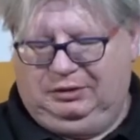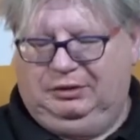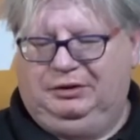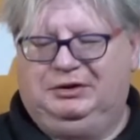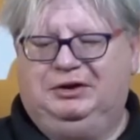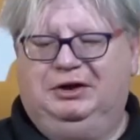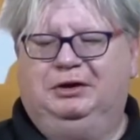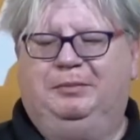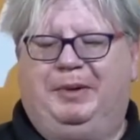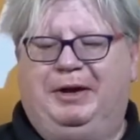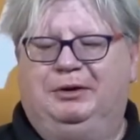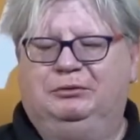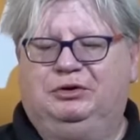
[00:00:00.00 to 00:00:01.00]
this little
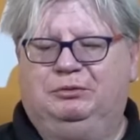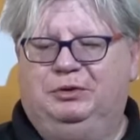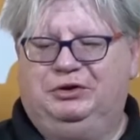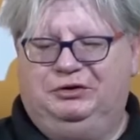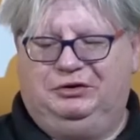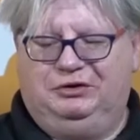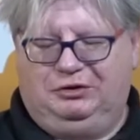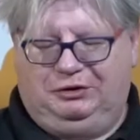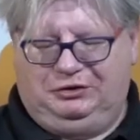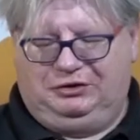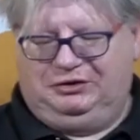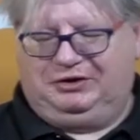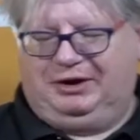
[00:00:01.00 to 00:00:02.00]
pouch, which is designed
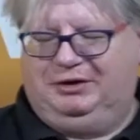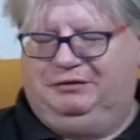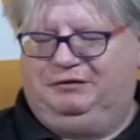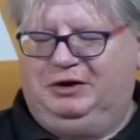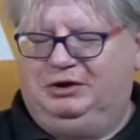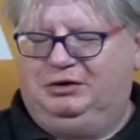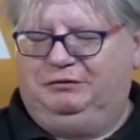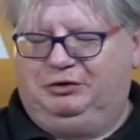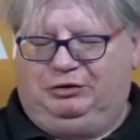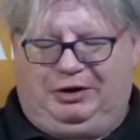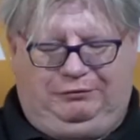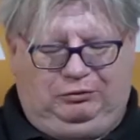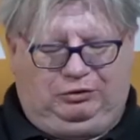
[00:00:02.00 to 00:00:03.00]
just to take the feet of a
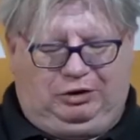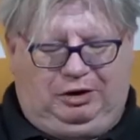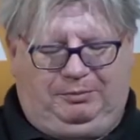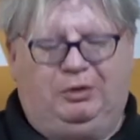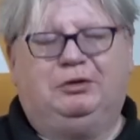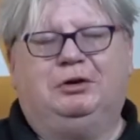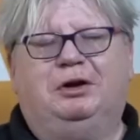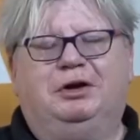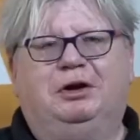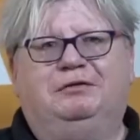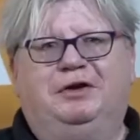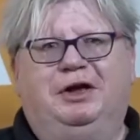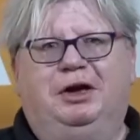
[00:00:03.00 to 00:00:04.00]
travel tripod like
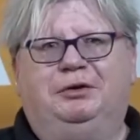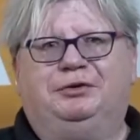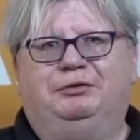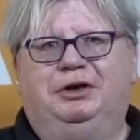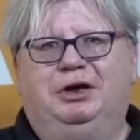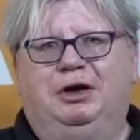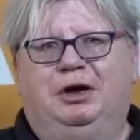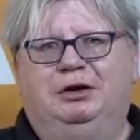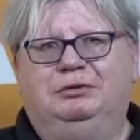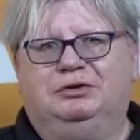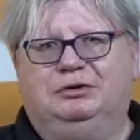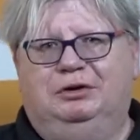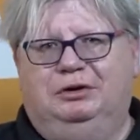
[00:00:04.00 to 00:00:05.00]
our VEO 3
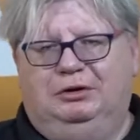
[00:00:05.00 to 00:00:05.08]
Goes